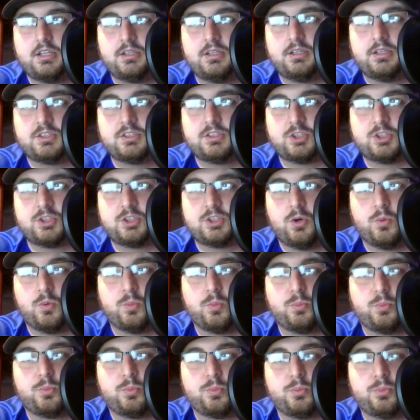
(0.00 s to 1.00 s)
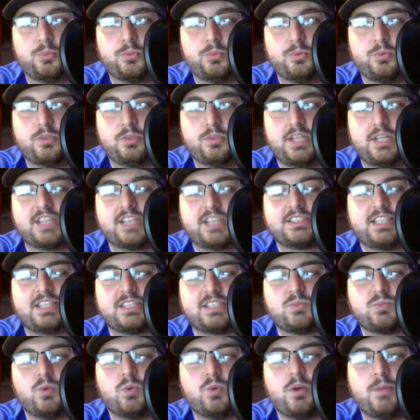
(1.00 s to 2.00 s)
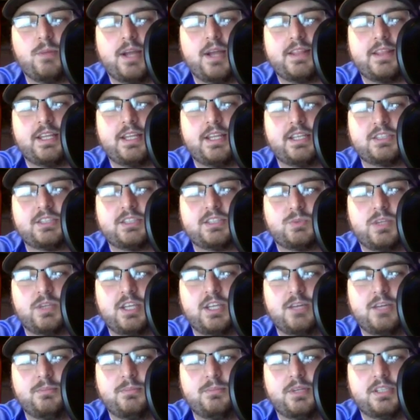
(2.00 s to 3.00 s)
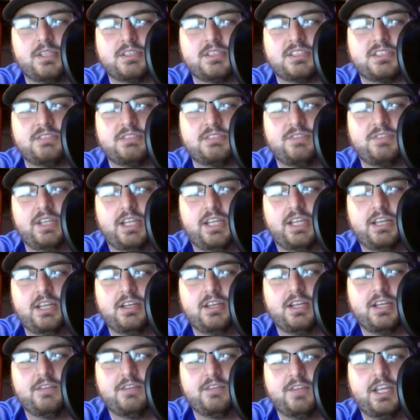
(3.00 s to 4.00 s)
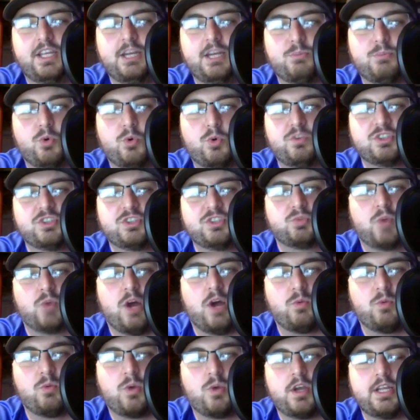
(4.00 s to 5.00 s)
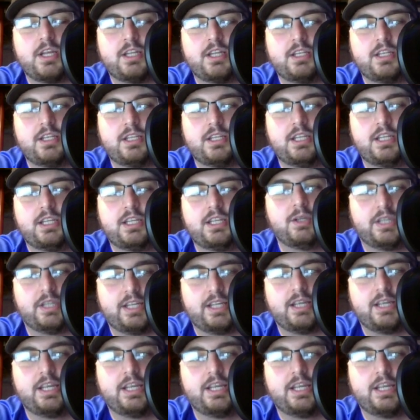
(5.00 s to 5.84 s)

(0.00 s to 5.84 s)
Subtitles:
So that's where my thing is with him is if he can improve his route running, he